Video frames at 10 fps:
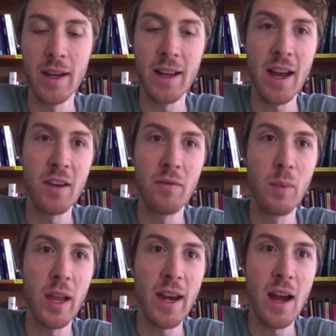kind of
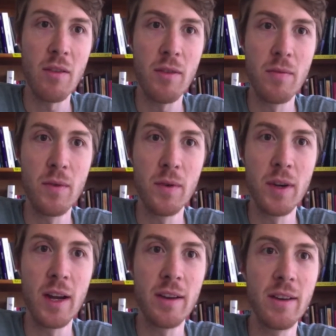played out
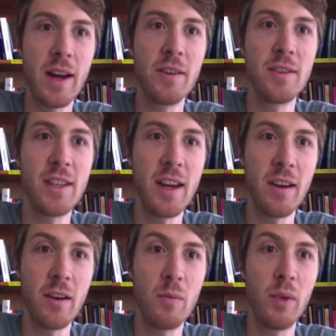through an
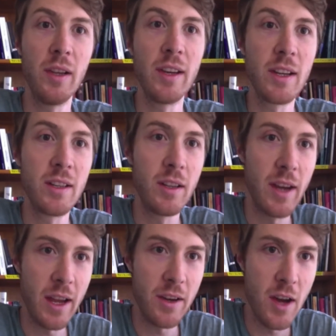understanding of our political
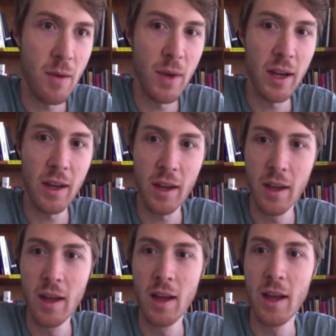and economic
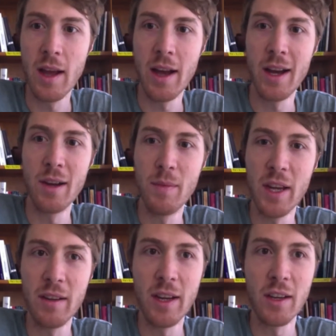
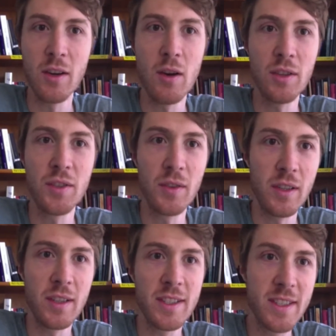and
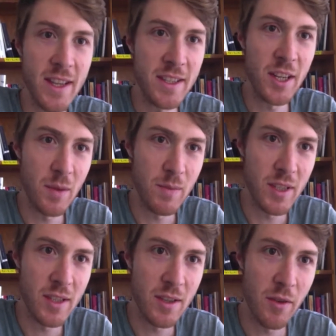cultural systems.
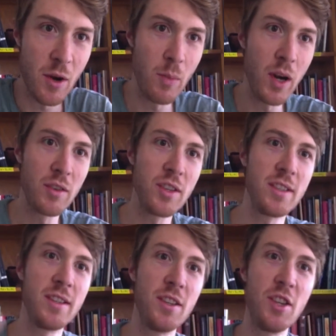So their approach
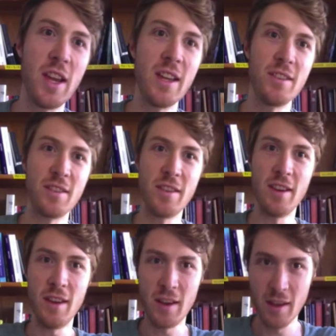is to change
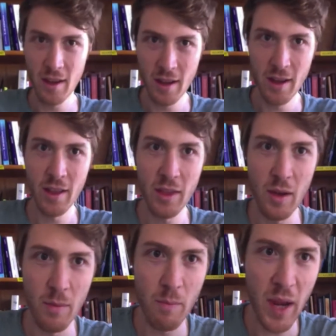the
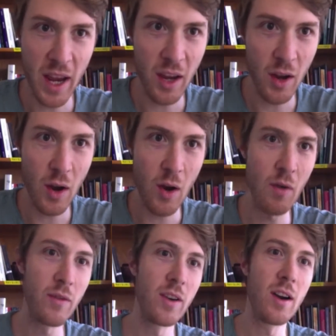big
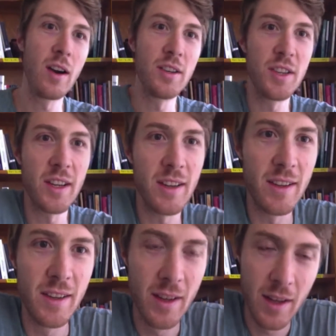overarching
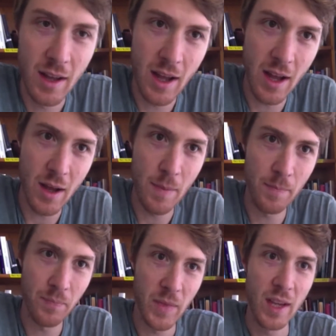
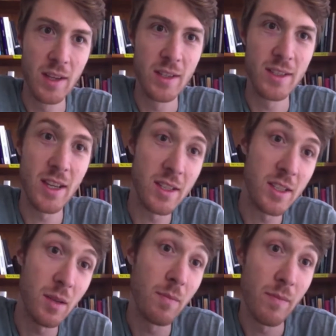
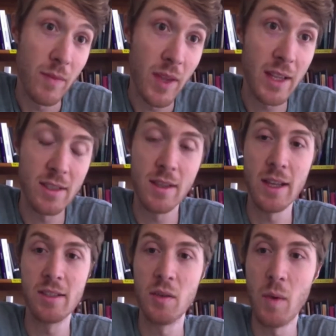system.
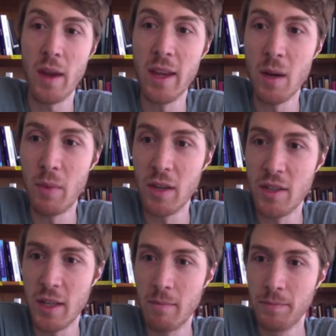That's the way they
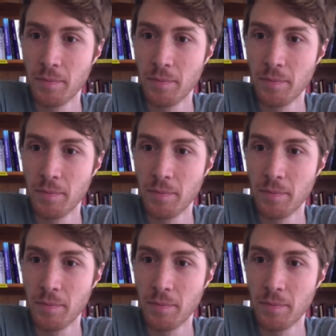approach it.